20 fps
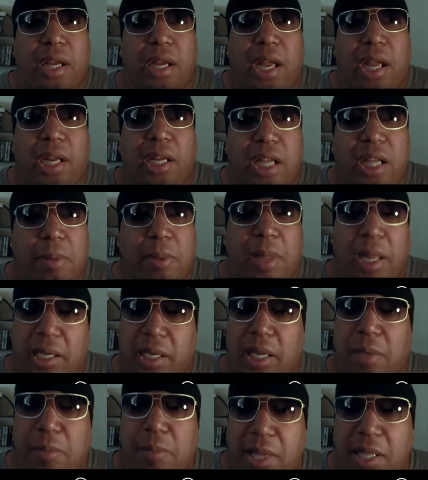and come like
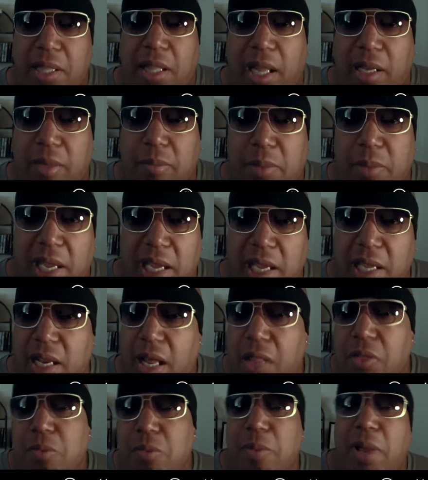men like me and
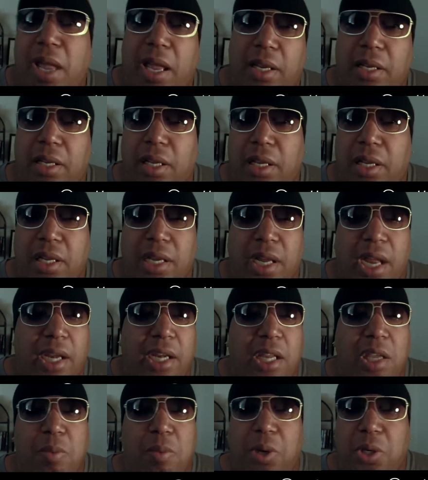other men, and
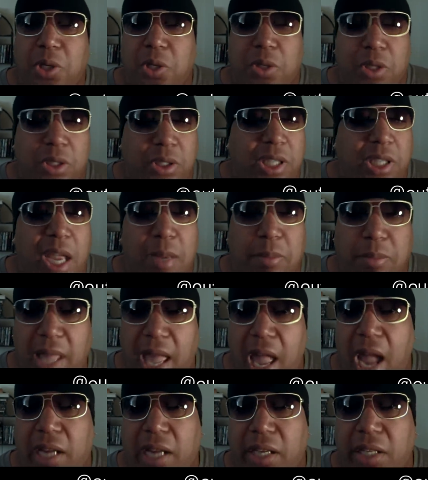then you want to do the same
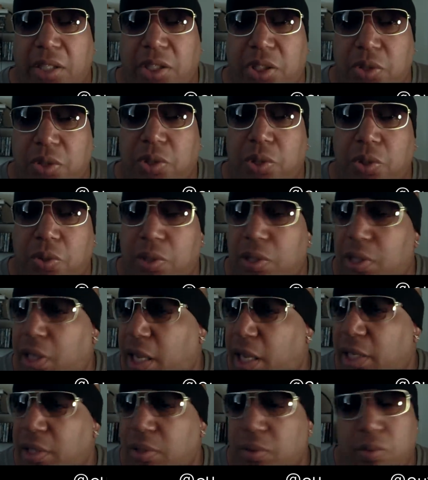tactics you do to,
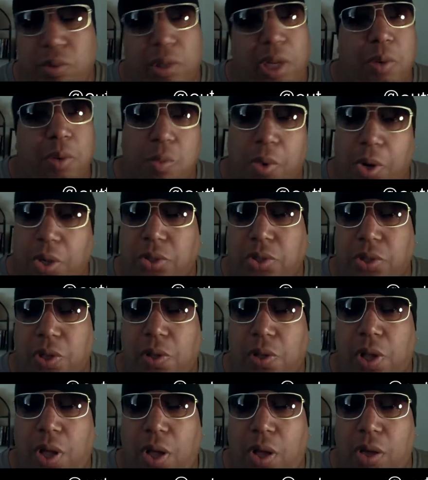like, it works so
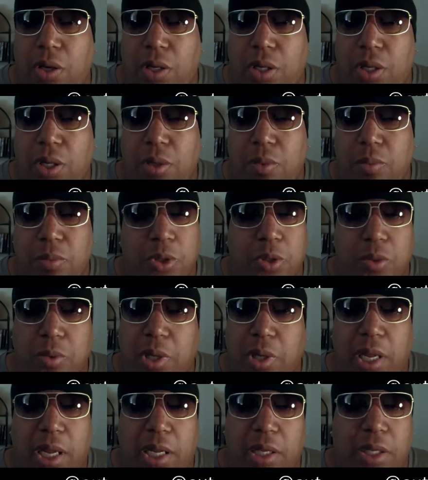long.
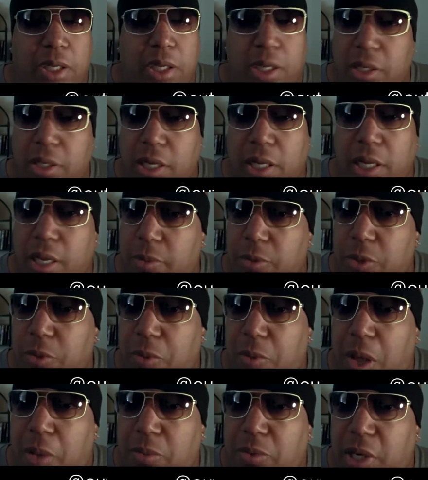And your
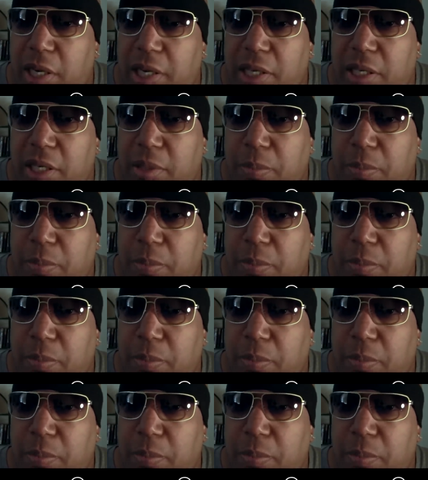mom's not here